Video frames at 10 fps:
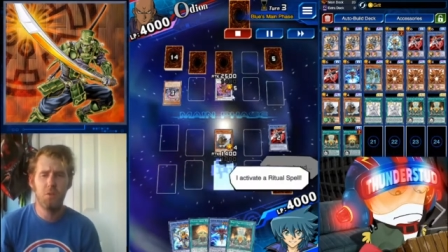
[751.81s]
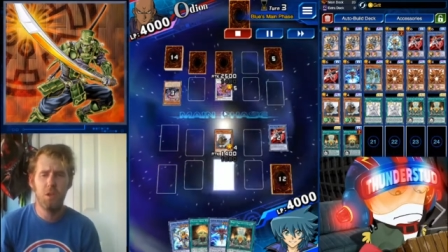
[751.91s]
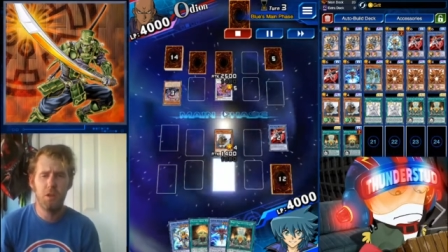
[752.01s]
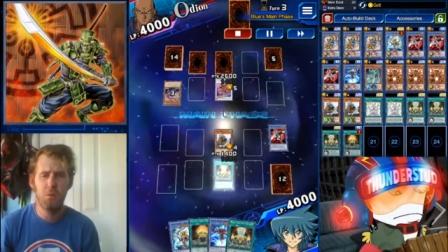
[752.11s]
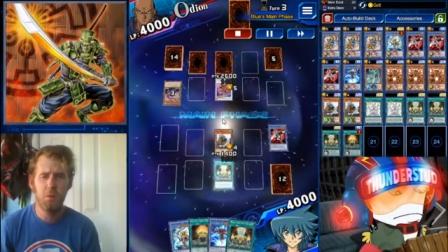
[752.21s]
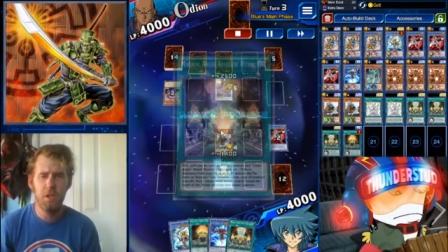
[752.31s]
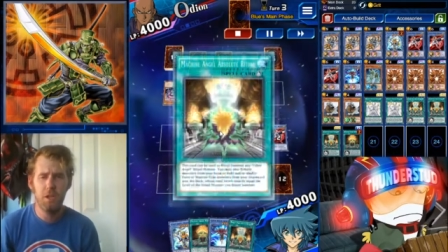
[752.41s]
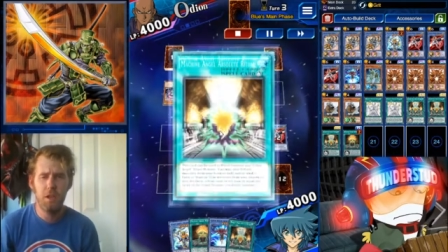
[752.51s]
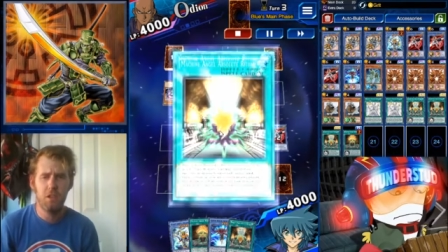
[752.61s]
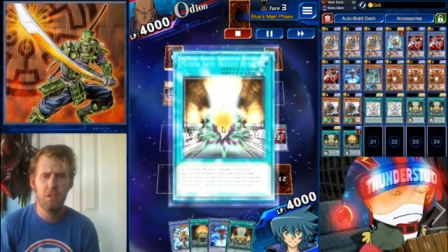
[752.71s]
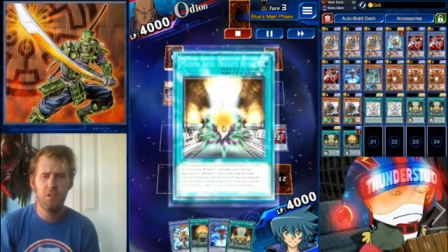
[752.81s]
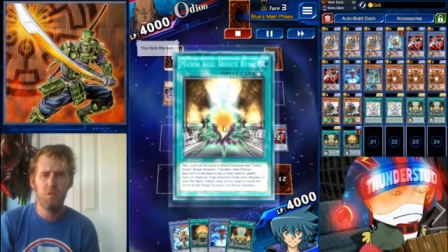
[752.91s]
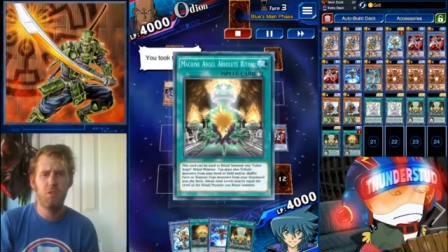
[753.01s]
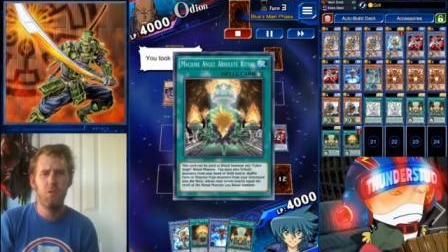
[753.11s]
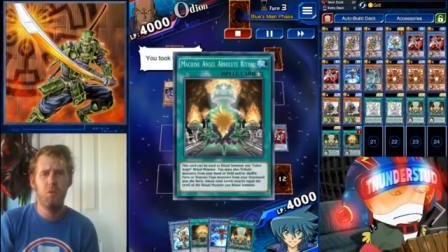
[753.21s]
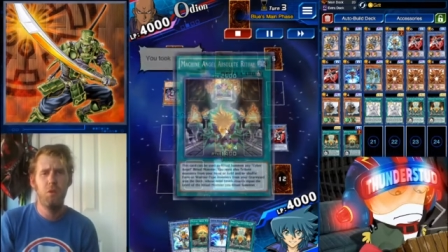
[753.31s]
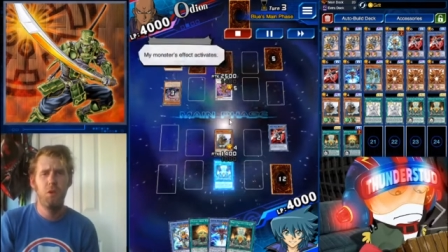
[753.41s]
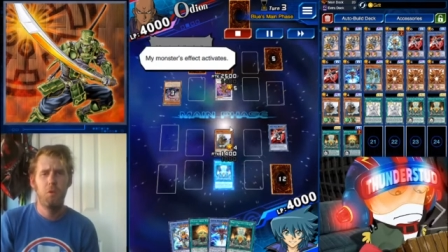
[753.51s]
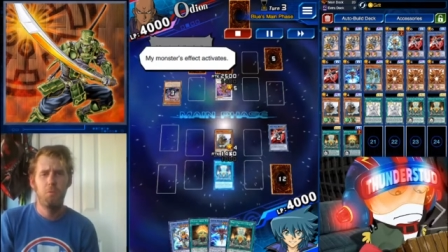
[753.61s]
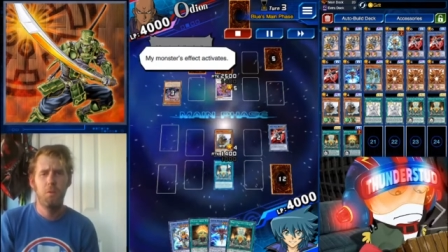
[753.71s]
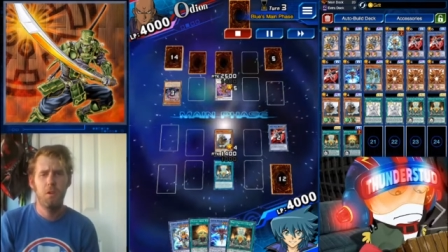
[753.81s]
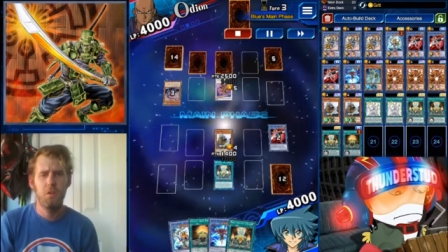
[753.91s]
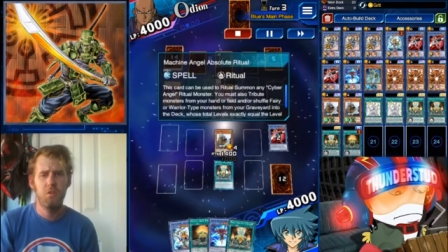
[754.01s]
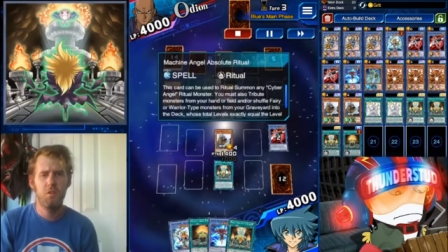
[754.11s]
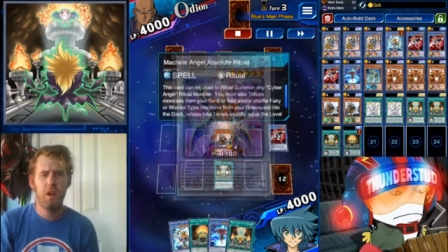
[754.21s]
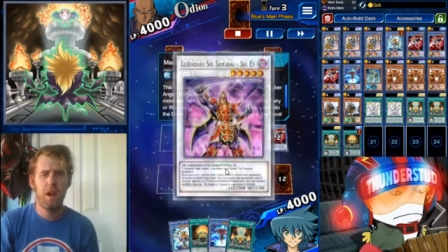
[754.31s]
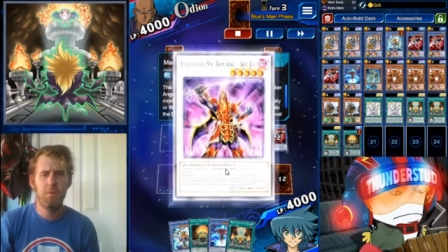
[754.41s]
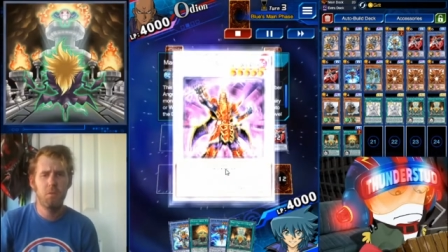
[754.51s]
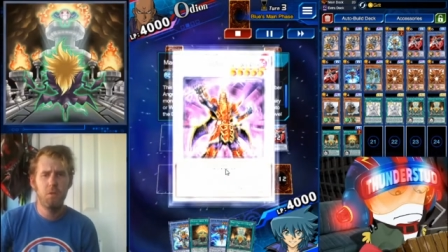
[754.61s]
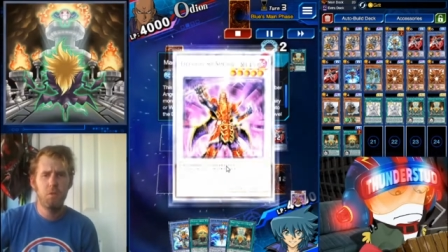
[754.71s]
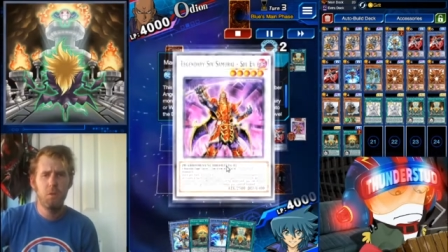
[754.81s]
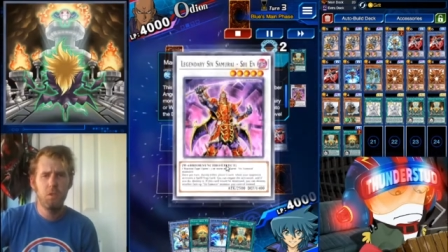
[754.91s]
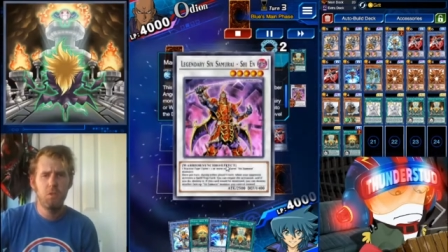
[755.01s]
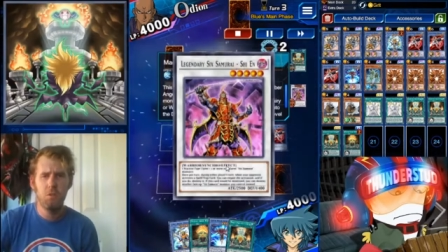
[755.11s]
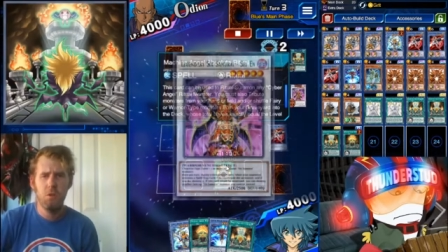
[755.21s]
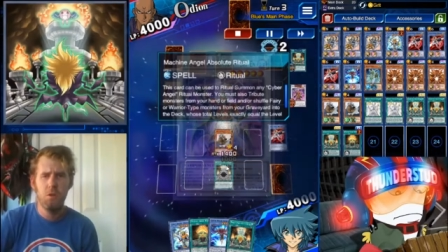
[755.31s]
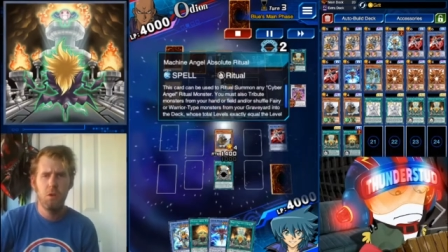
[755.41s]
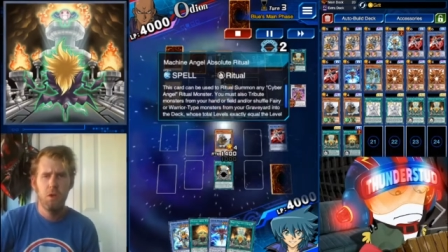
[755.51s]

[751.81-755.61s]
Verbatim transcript: What are we gonna do? We're gonna use our absolute ritual.